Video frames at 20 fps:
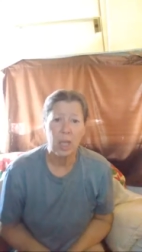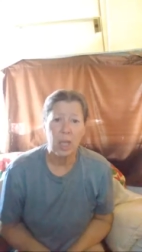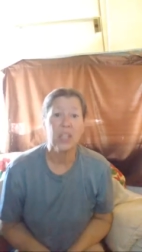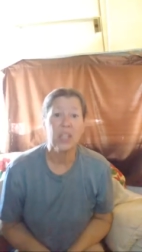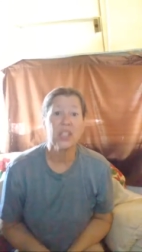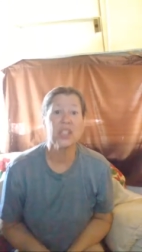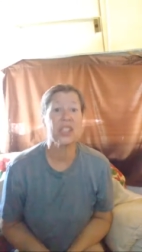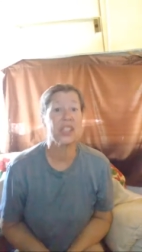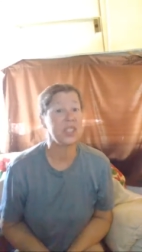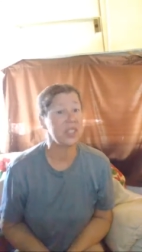
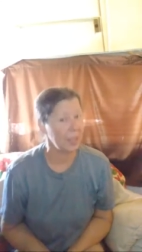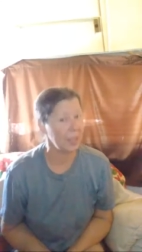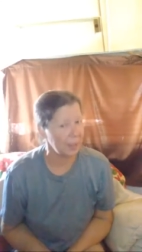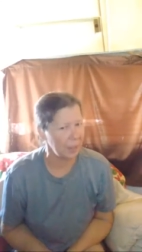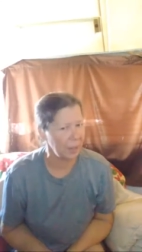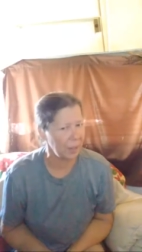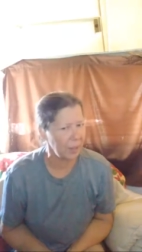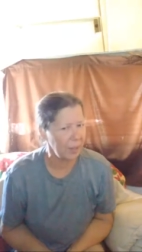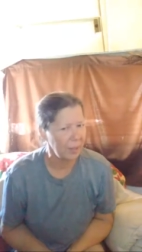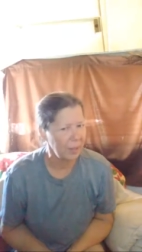
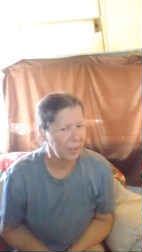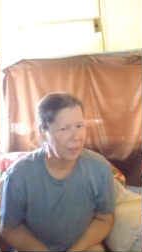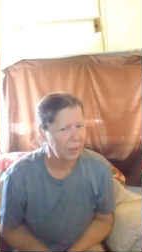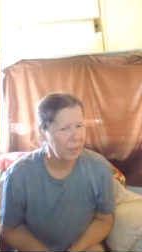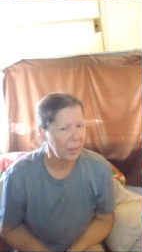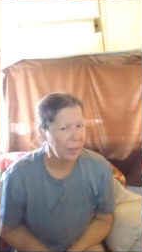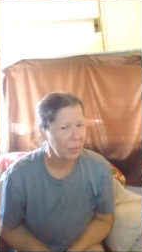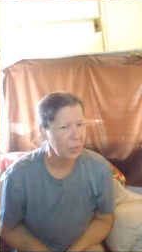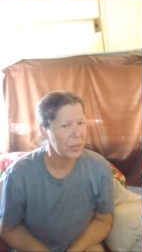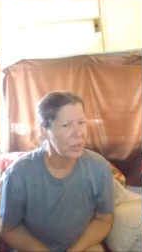still,
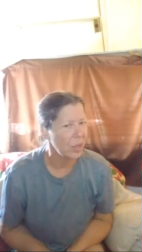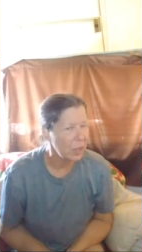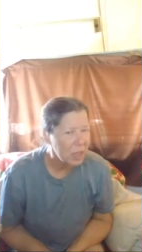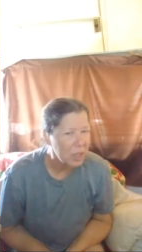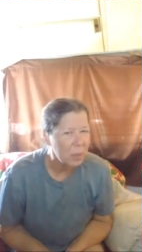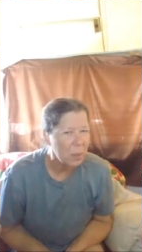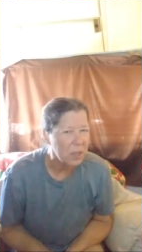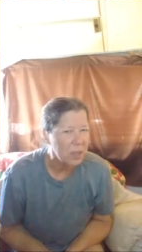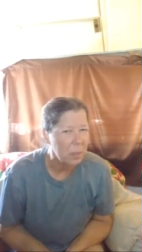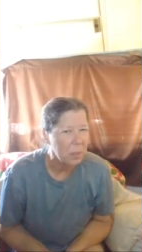was only
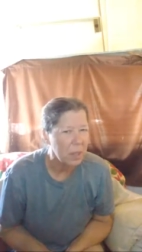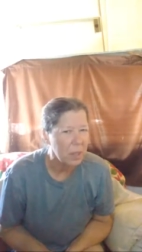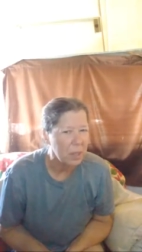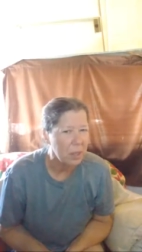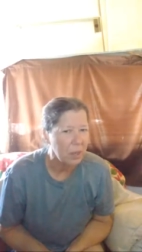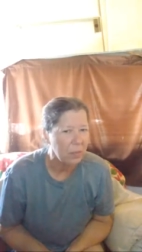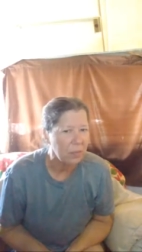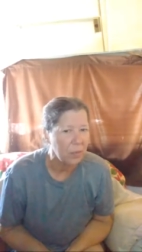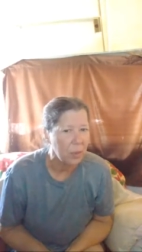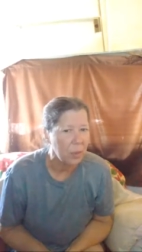supposed to be there
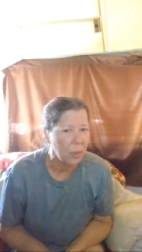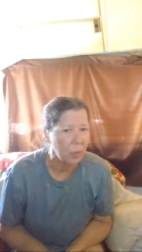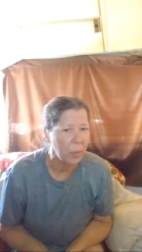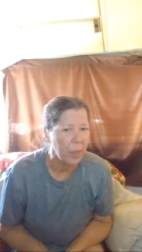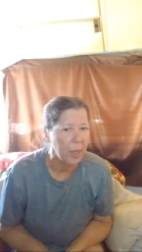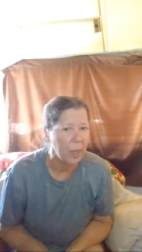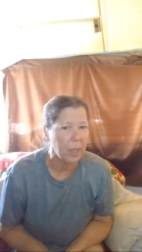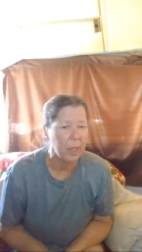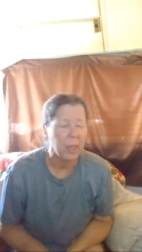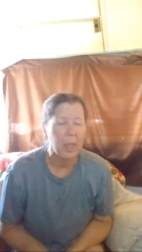for a week.